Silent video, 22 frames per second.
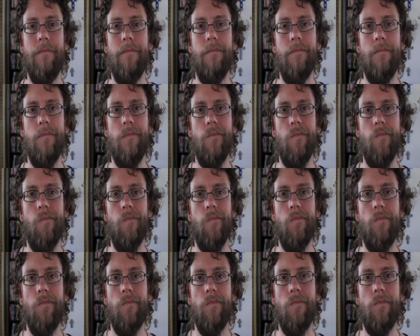
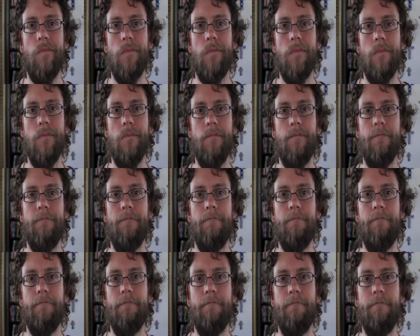
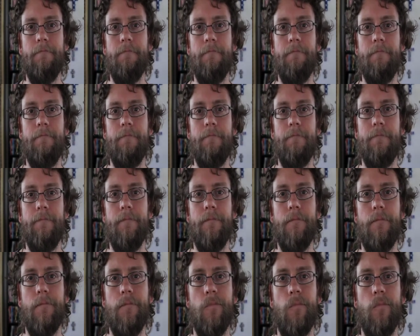
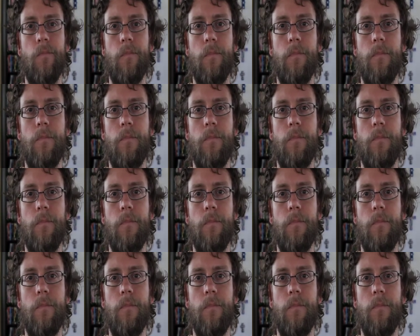No one is speaking in this clip.